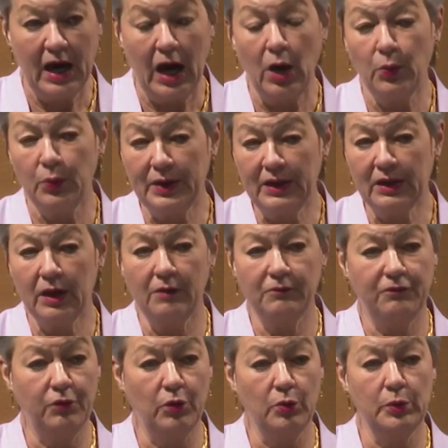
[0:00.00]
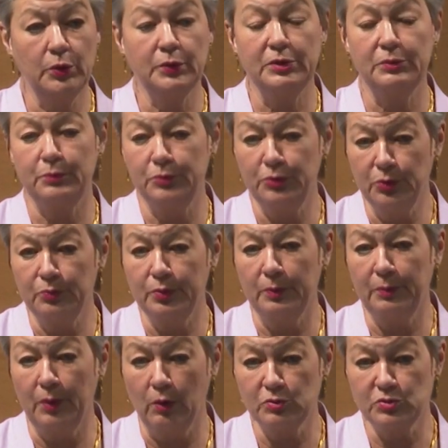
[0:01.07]
I will come forward with new
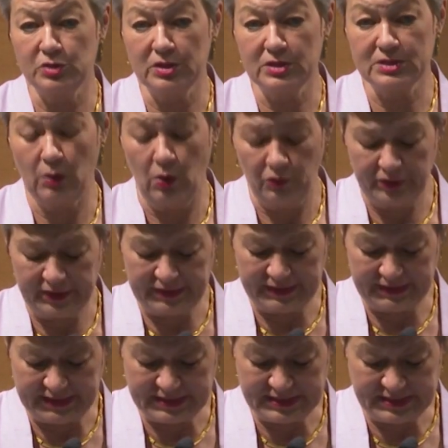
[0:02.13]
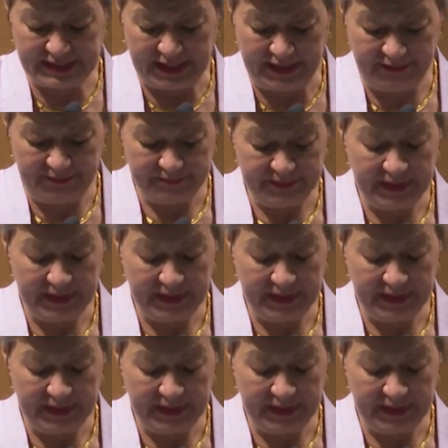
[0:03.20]
proposals already this year,